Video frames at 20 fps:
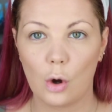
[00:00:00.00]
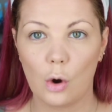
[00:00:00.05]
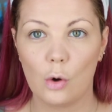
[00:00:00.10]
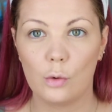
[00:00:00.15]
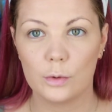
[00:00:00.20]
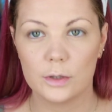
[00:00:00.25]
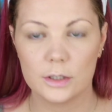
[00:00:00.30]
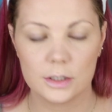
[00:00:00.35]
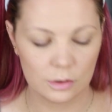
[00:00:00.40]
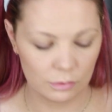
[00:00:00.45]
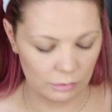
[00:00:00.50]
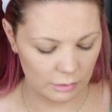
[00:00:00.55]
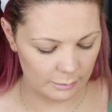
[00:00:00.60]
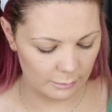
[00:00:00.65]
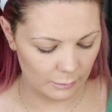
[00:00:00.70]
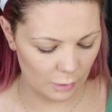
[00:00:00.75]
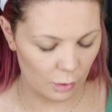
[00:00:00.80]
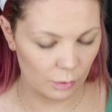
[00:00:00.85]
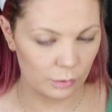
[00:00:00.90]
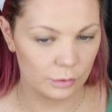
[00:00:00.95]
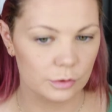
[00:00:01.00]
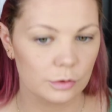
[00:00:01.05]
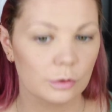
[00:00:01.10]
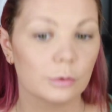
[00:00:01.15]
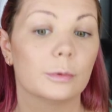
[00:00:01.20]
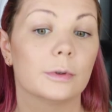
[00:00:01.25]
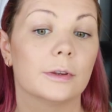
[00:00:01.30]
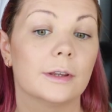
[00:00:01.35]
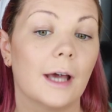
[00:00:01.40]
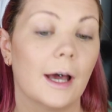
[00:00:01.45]
always cream
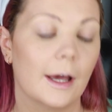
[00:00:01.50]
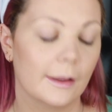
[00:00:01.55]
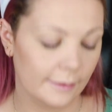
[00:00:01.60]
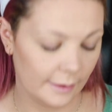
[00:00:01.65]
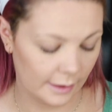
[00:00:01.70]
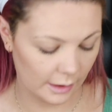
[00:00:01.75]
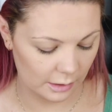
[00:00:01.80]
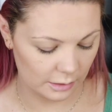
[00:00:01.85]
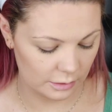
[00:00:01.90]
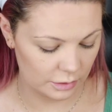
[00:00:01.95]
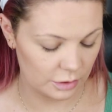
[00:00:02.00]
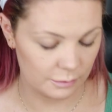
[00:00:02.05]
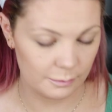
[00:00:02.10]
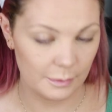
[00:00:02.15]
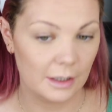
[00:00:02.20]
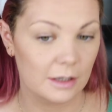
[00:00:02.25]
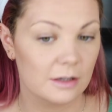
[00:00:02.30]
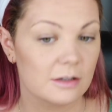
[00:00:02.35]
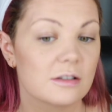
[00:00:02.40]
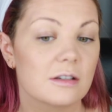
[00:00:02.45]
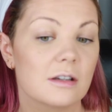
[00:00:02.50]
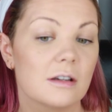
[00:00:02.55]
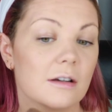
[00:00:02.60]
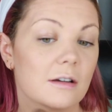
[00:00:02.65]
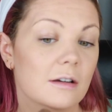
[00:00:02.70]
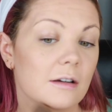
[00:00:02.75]
contour with that thing, just because